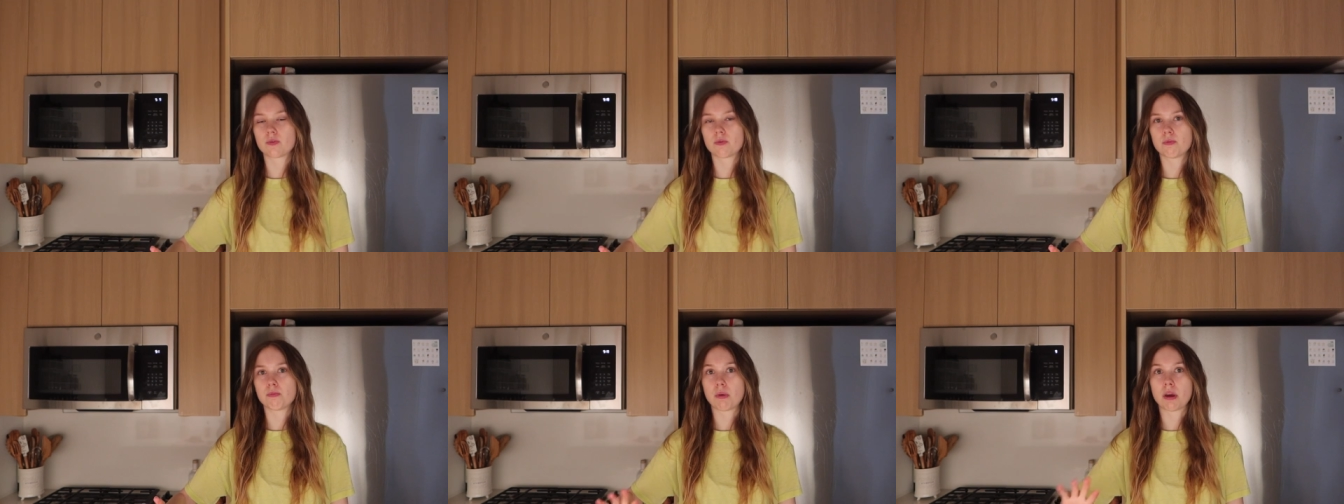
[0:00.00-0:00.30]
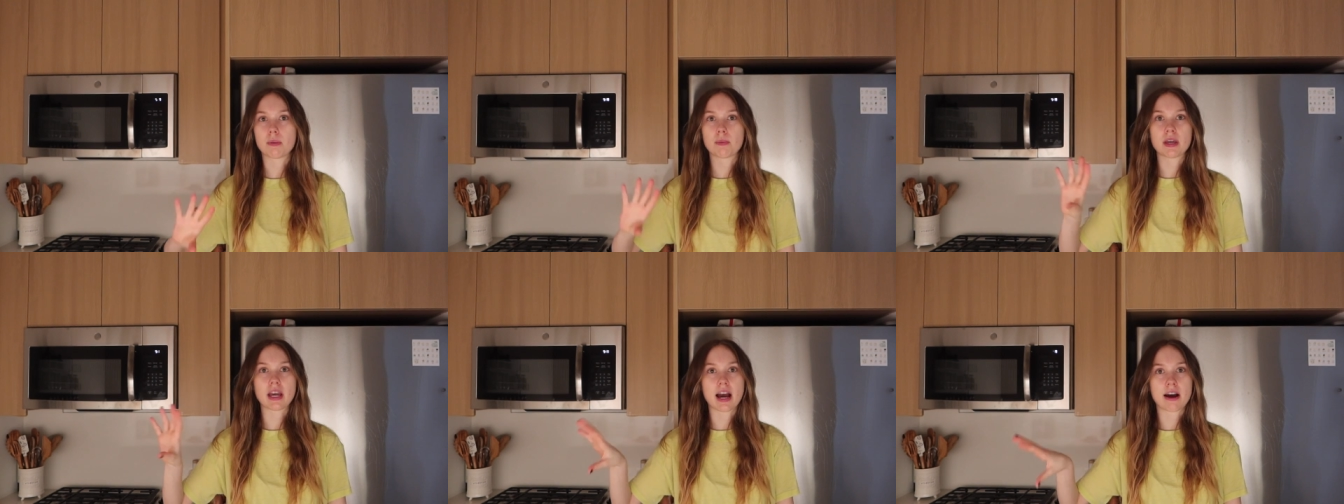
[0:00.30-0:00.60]

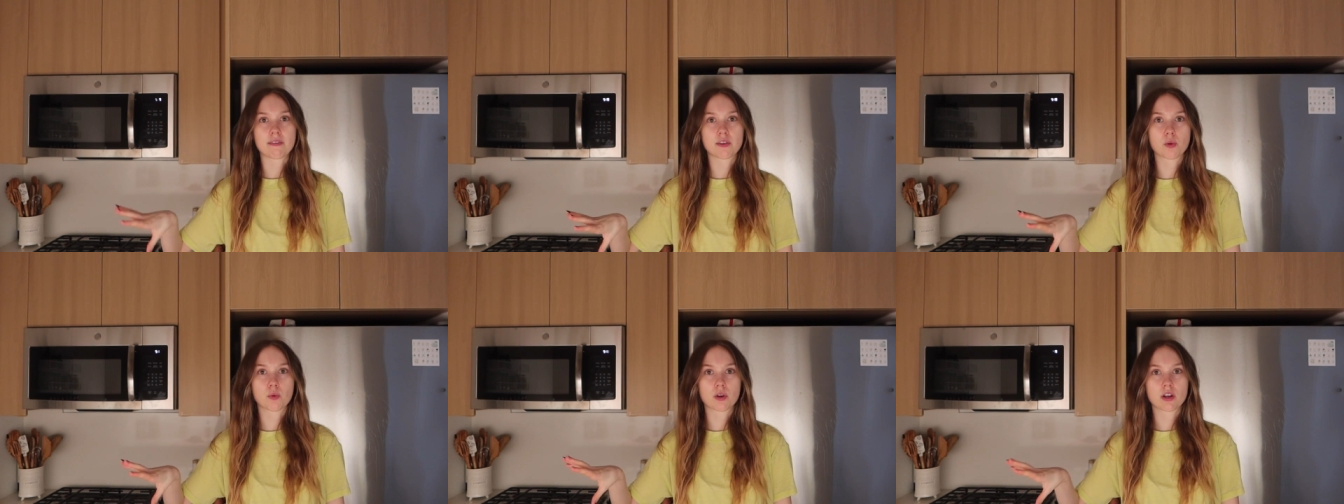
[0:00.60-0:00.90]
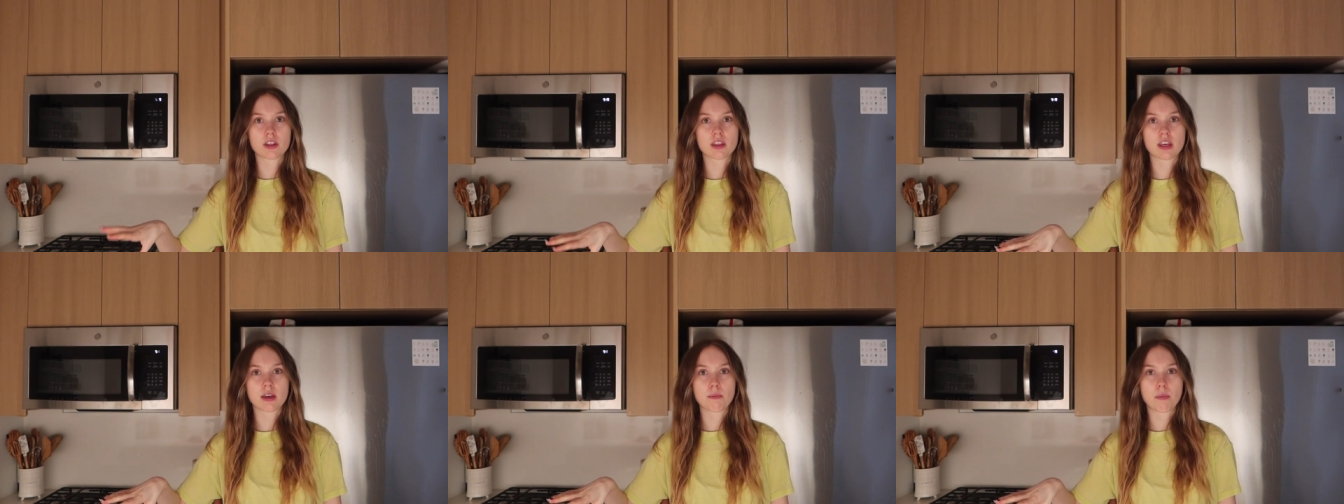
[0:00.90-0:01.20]
maybe having one
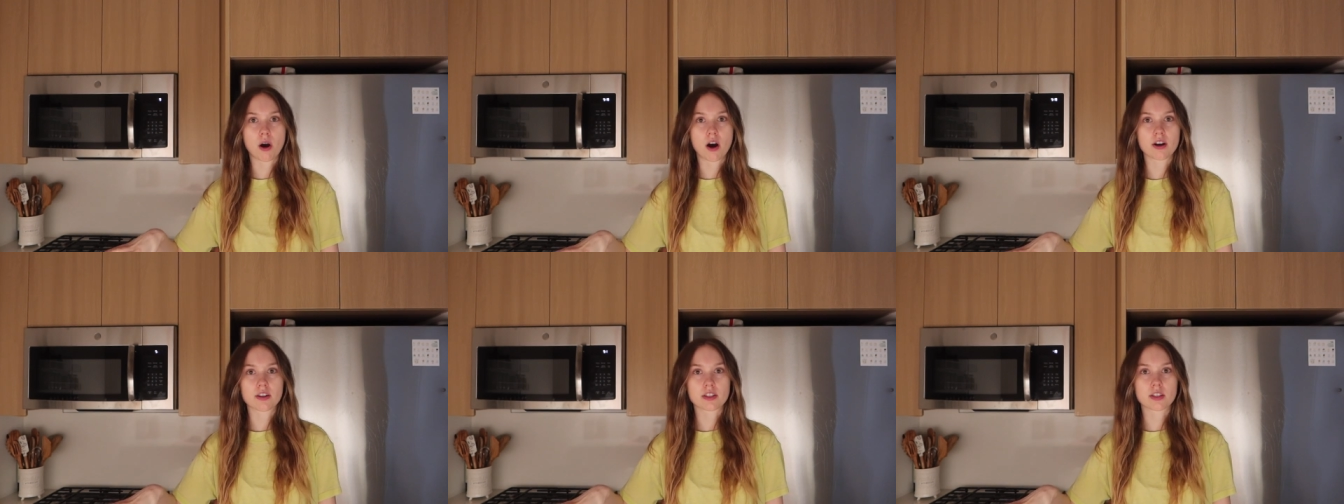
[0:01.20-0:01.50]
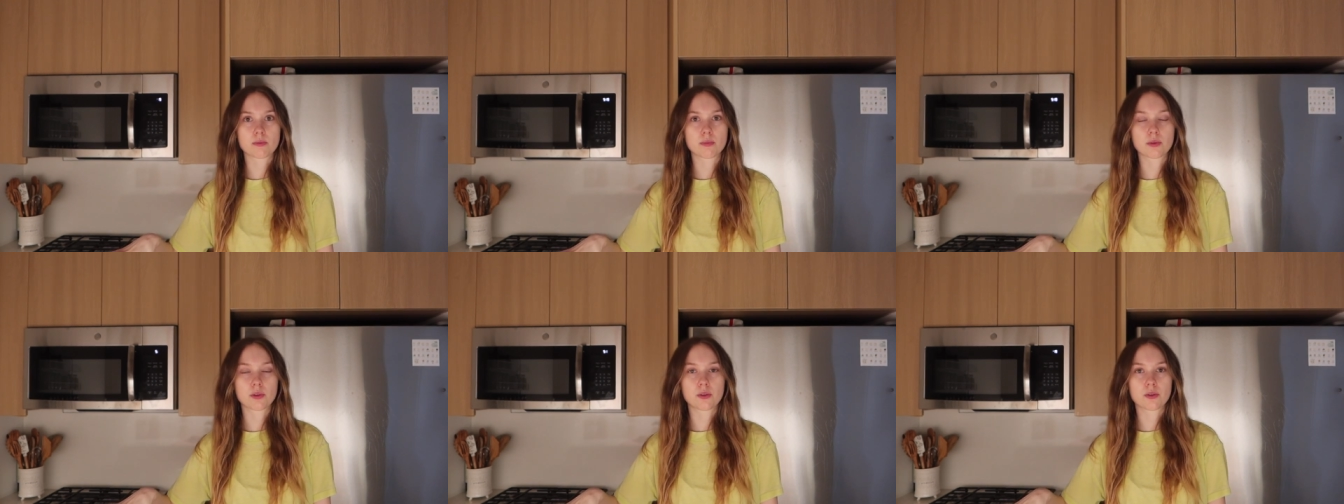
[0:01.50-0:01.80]
of the
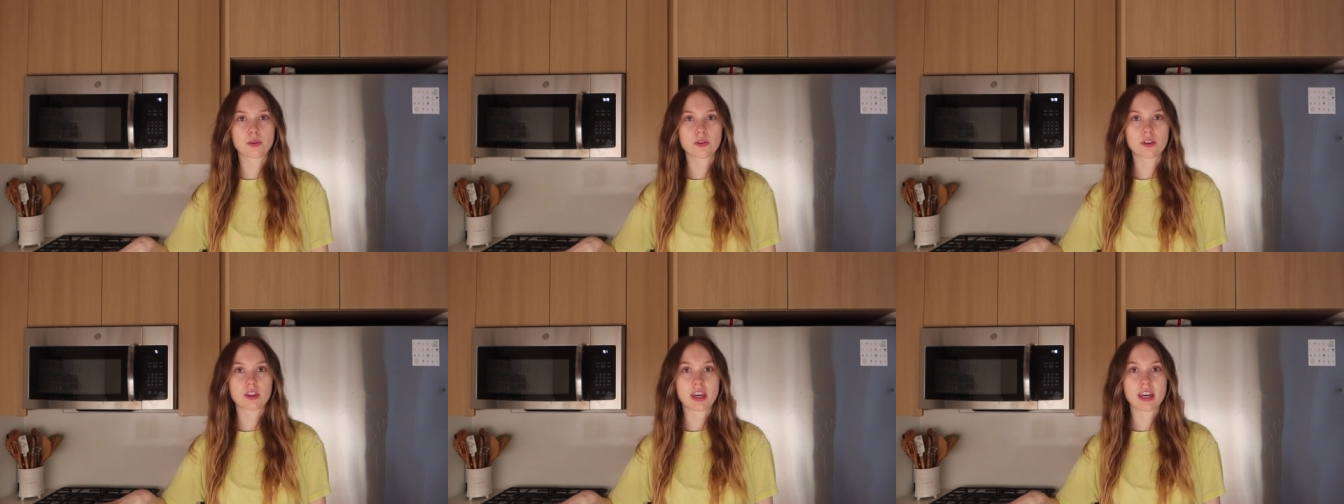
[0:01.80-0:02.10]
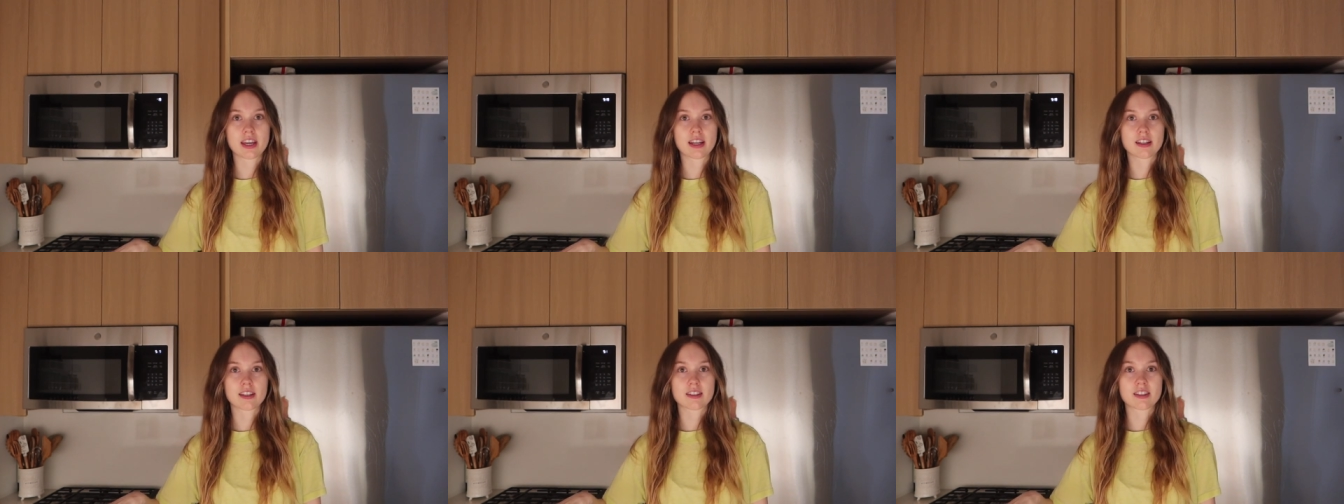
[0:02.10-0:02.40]
impossible
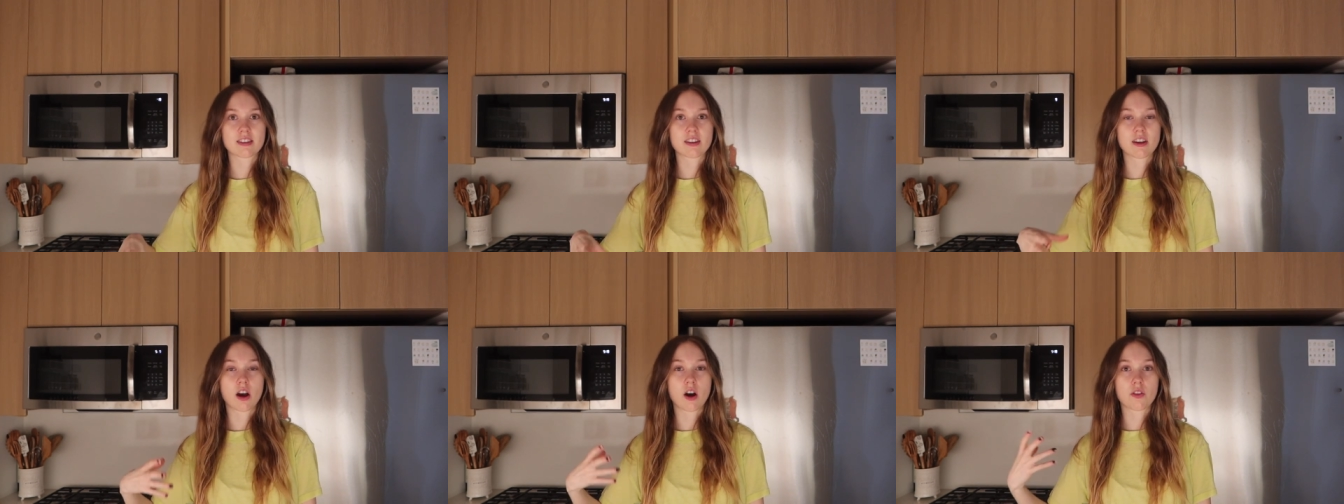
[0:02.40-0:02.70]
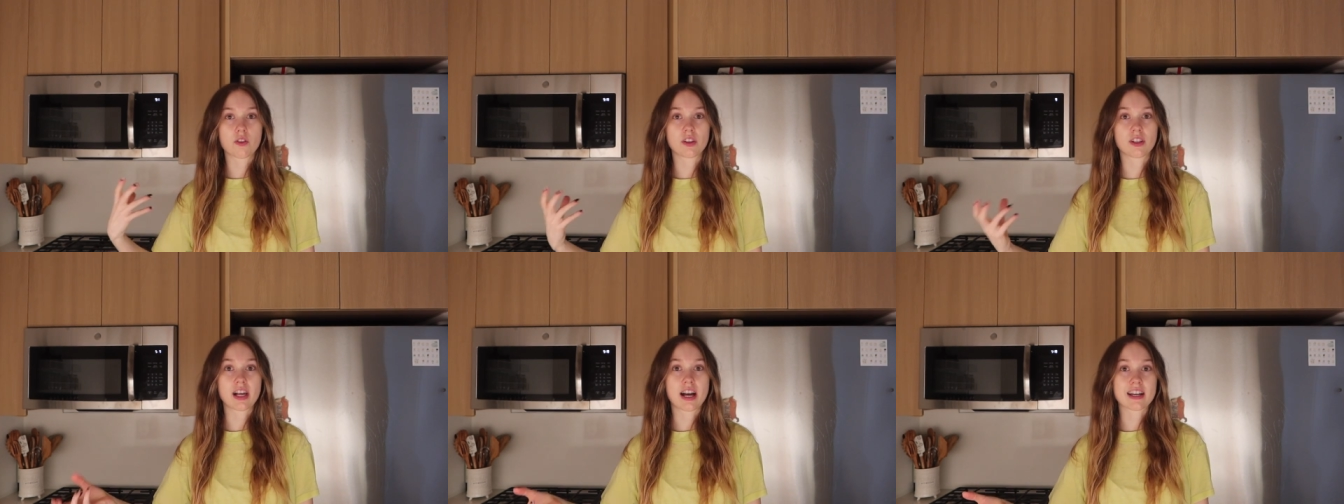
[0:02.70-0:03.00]
things
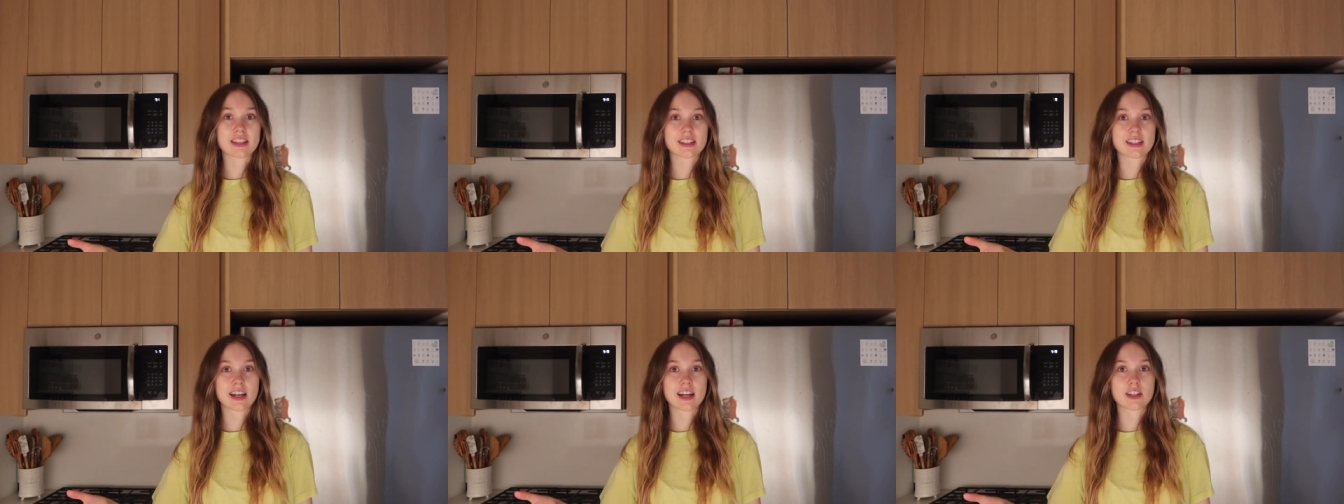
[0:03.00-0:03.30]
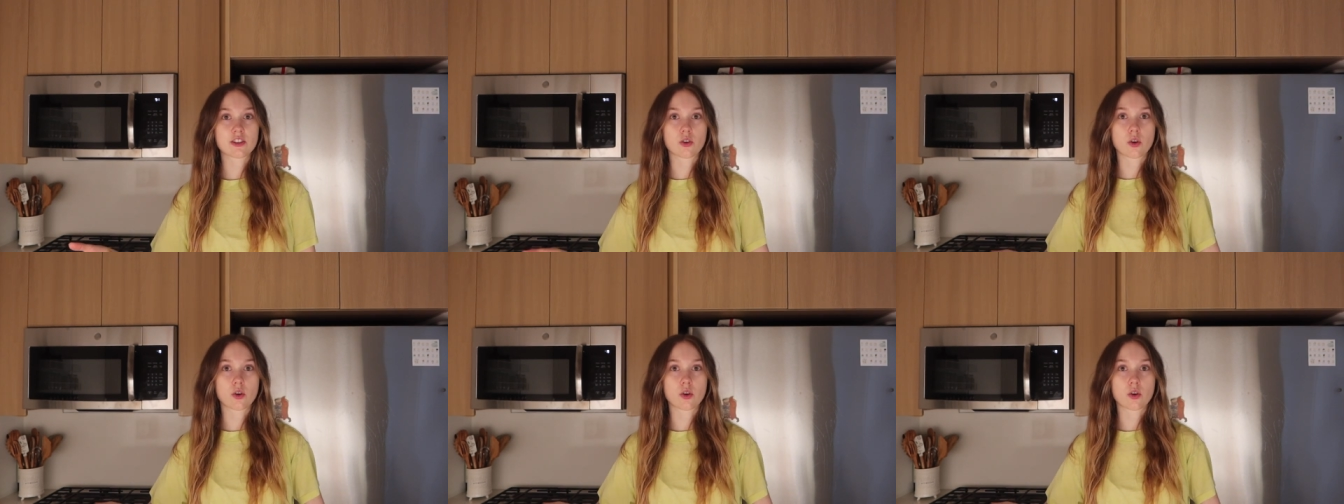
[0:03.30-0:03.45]
on the last night,